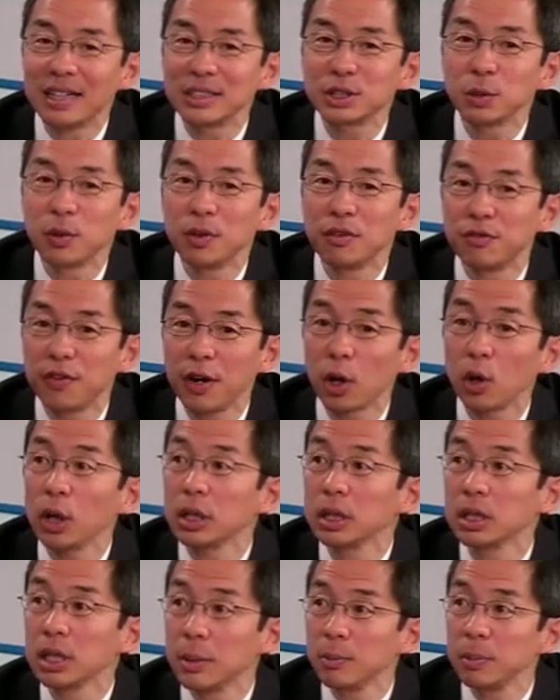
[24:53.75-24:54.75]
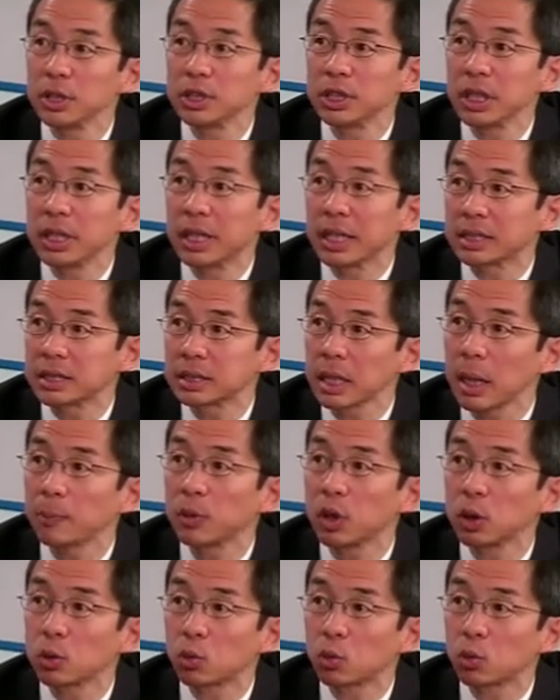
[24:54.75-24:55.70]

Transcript: So a very limited accepted